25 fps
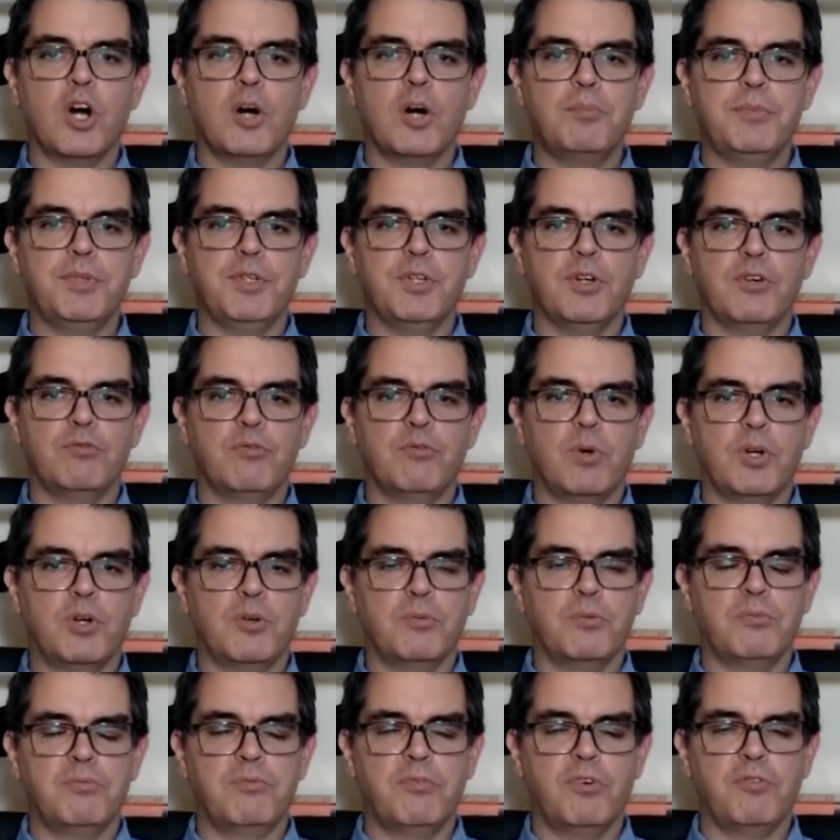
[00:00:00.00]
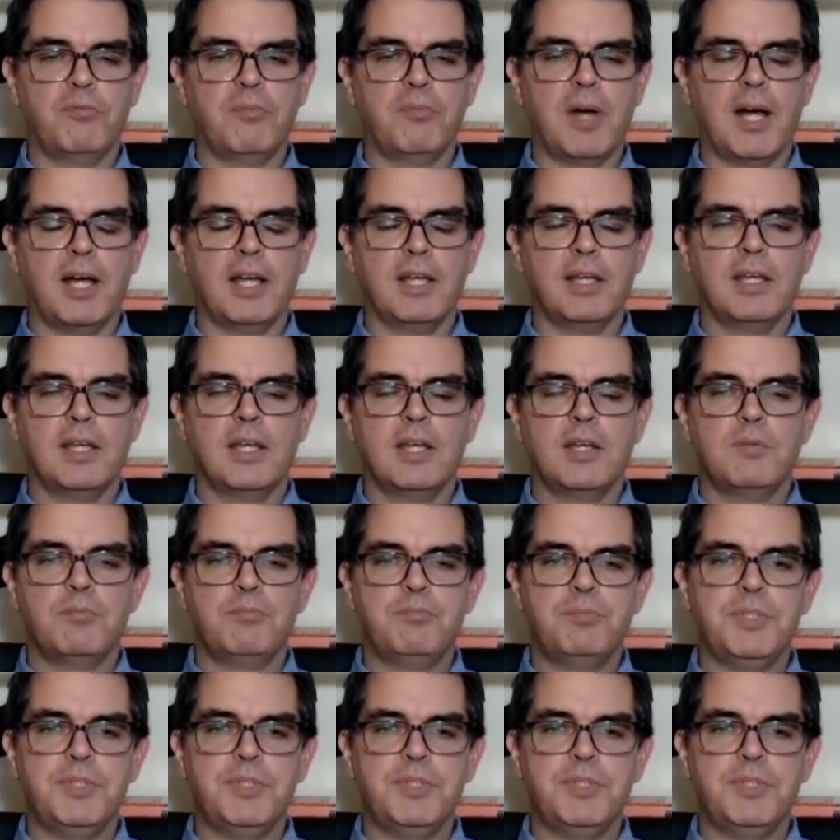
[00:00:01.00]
copy of one of my